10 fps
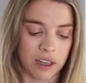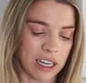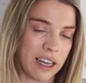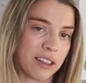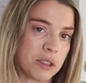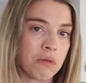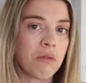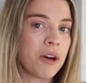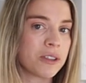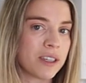and
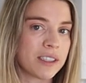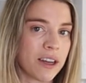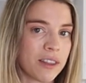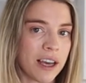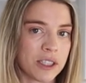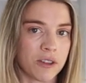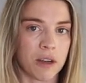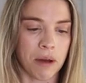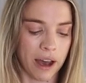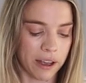wandering down the ice cream
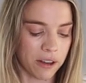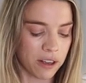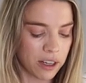aisle.